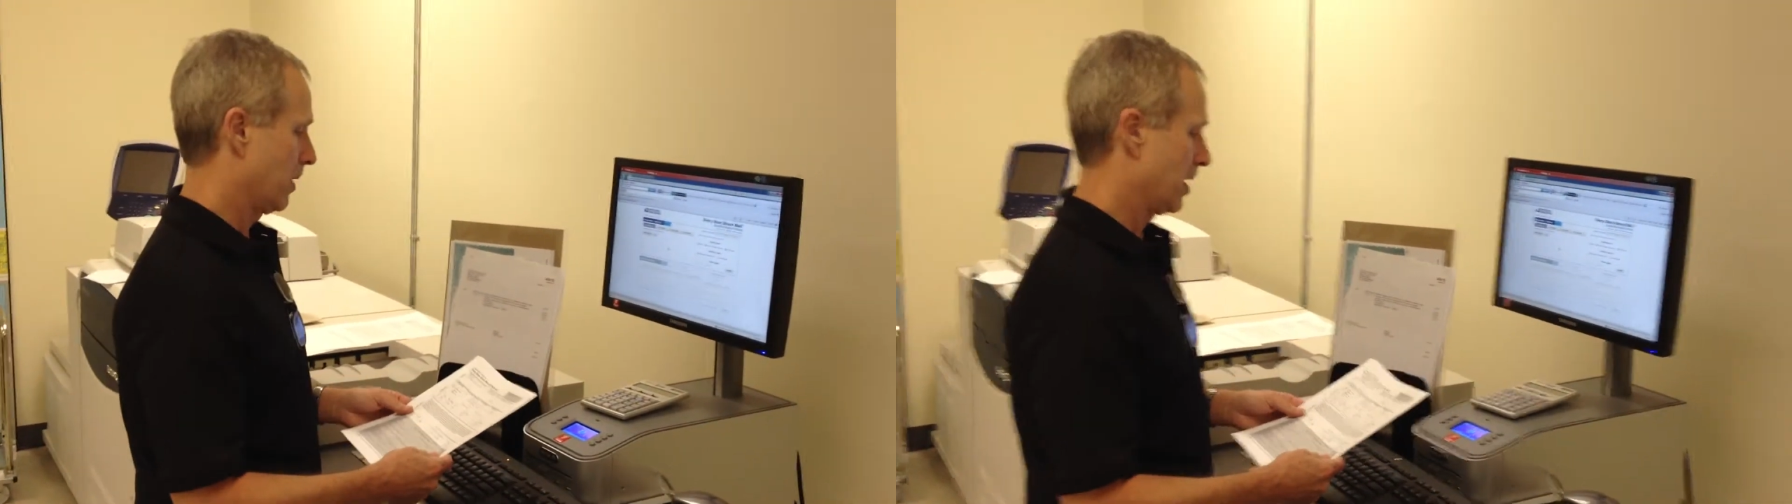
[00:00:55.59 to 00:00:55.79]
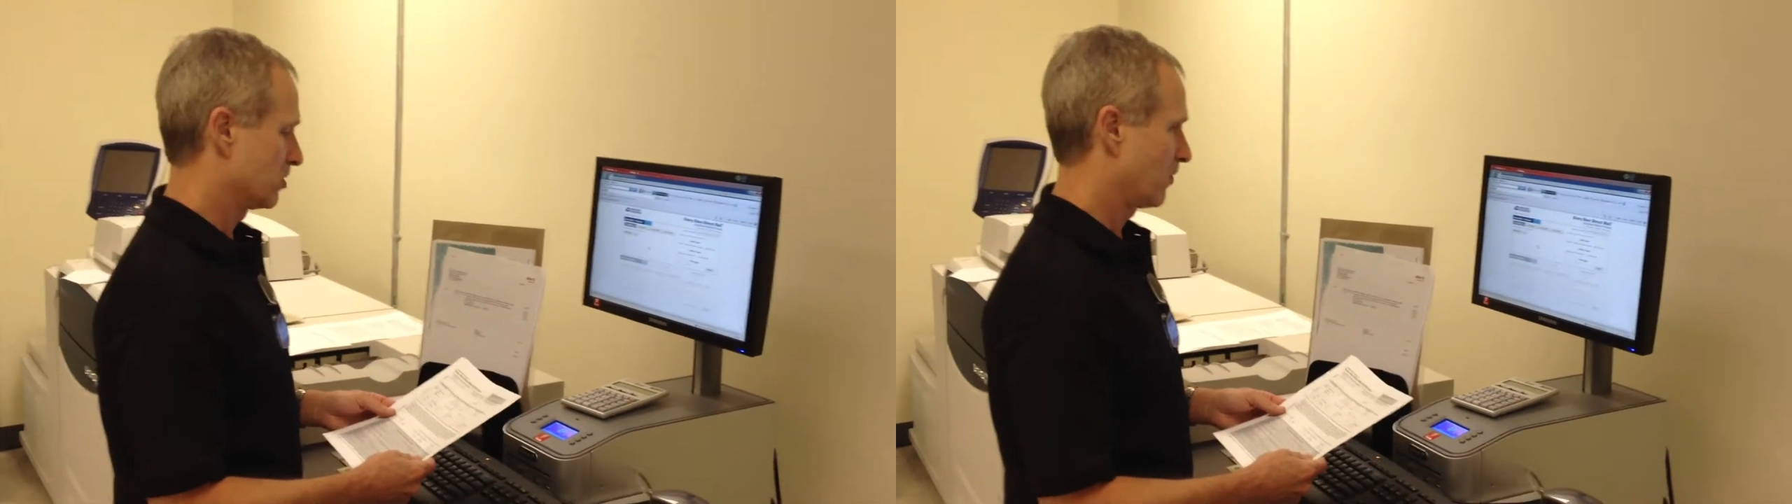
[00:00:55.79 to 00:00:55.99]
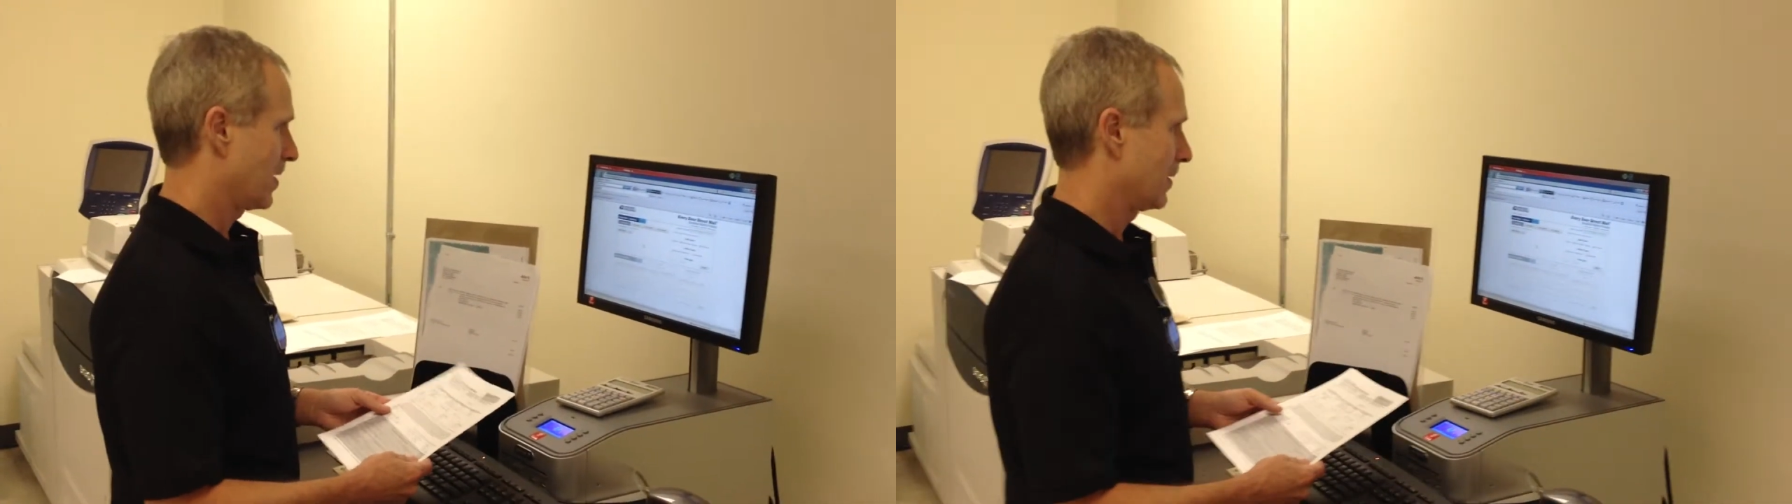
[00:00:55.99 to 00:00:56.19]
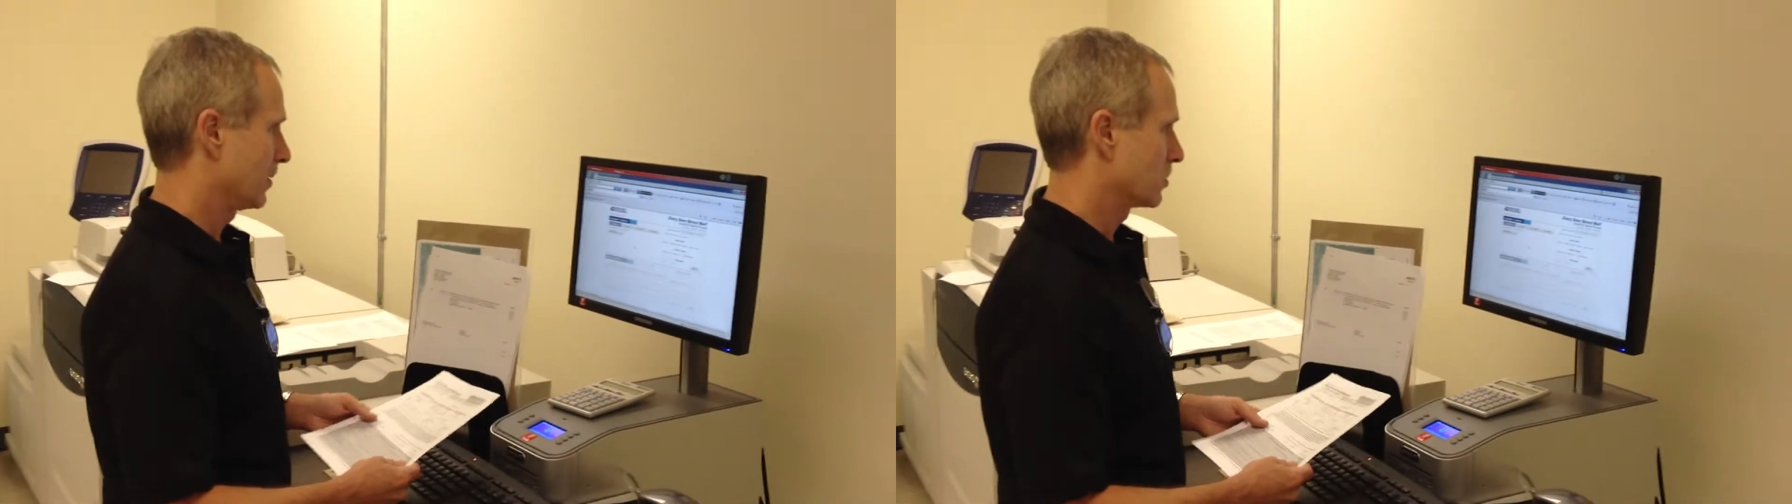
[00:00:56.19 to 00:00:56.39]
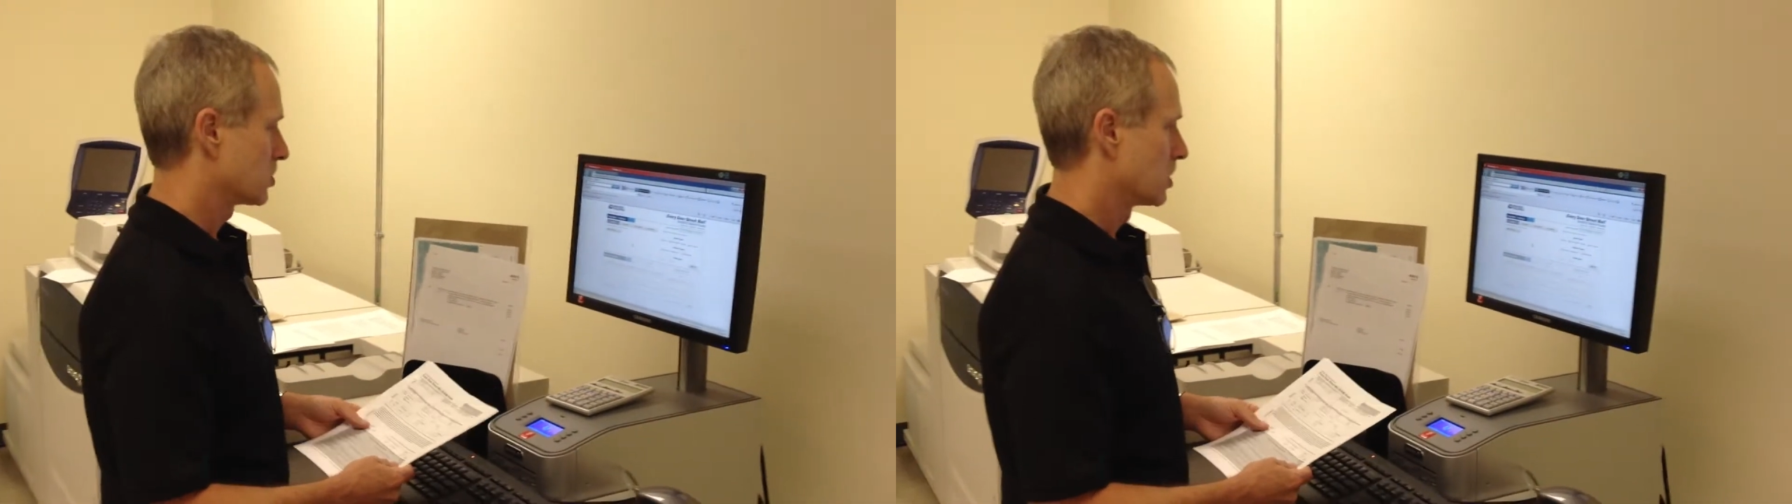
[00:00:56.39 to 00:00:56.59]
as
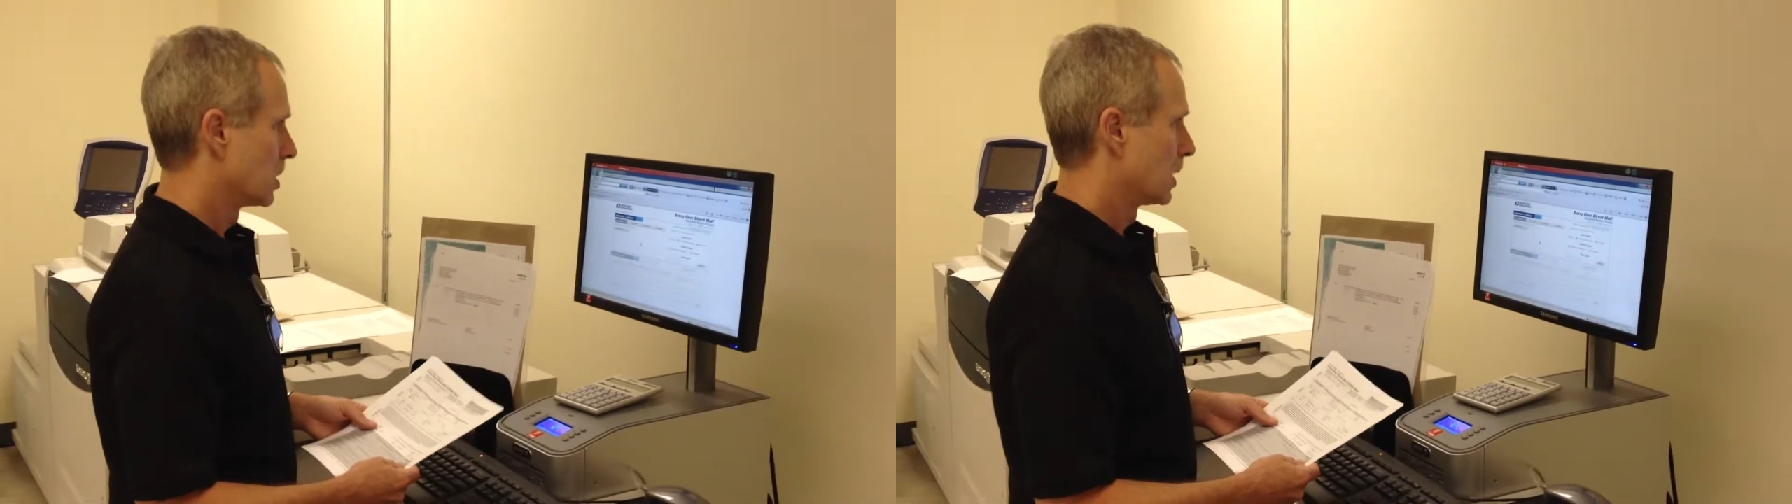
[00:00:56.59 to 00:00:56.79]
follows.